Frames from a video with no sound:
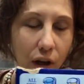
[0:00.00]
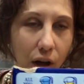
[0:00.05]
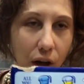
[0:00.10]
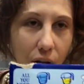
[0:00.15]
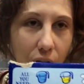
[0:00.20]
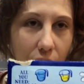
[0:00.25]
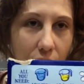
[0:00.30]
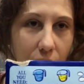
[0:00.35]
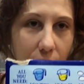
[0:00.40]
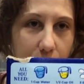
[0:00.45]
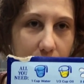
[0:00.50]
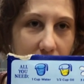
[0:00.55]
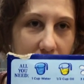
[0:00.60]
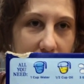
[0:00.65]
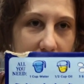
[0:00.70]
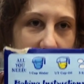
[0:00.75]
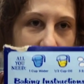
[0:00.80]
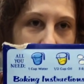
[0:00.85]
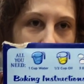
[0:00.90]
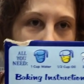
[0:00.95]
I
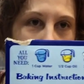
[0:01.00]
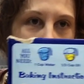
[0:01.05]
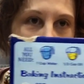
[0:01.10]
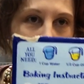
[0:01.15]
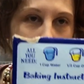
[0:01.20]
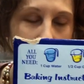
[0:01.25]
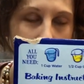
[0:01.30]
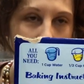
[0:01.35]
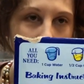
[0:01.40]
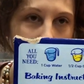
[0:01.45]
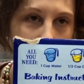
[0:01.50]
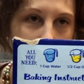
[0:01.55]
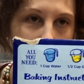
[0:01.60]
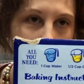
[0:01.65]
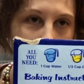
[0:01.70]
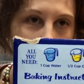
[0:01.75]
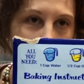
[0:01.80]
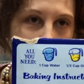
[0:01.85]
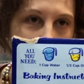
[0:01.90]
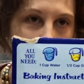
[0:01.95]
used
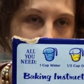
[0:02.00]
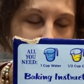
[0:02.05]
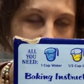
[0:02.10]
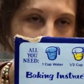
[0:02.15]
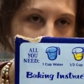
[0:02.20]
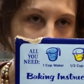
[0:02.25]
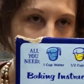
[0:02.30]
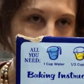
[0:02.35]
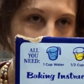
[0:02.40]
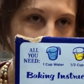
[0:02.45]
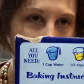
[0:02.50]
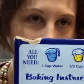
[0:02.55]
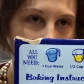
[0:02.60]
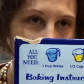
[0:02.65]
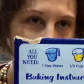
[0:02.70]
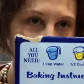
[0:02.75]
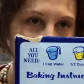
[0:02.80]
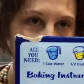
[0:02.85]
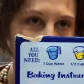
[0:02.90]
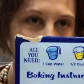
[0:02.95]
the applesauce
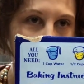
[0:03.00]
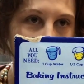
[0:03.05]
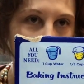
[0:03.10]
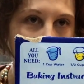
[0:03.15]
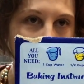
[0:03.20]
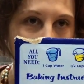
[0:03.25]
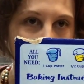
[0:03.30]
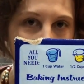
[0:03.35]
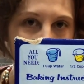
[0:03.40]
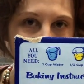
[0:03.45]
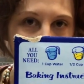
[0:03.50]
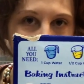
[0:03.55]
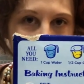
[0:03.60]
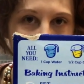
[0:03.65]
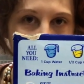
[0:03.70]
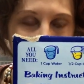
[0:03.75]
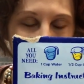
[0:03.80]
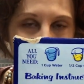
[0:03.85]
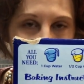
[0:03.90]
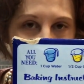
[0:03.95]
instead of the oil,
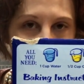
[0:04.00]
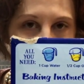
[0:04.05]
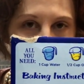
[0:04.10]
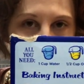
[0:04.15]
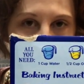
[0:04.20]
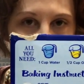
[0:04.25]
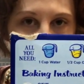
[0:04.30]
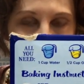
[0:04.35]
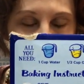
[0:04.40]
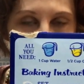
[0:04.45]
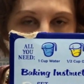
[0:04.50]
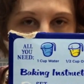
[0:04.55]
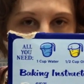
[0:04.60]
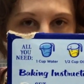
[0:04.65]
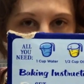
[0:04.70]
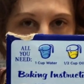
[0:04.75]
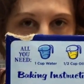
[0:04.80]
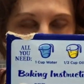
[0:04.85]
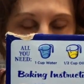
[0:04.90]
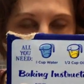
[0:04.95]
and I used
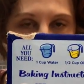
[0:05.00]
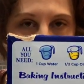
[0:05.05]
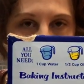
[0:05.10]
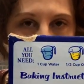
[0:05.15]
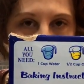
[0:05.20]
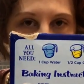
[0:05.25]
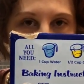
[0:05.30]
the